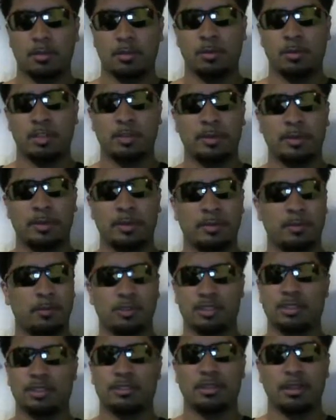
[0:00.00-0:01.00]
Once we
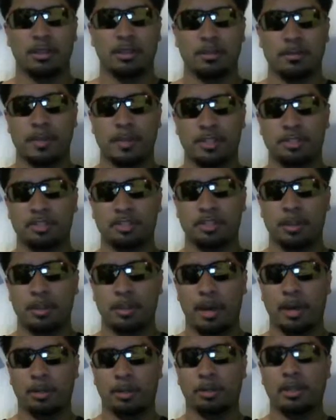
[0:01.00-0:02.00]
received a Message in a
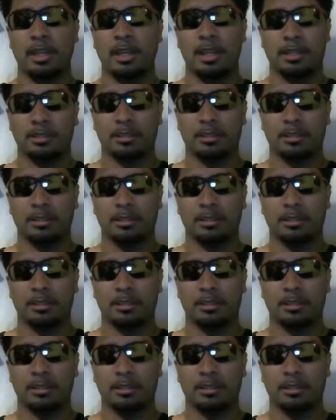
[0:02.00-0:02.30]
Bottle,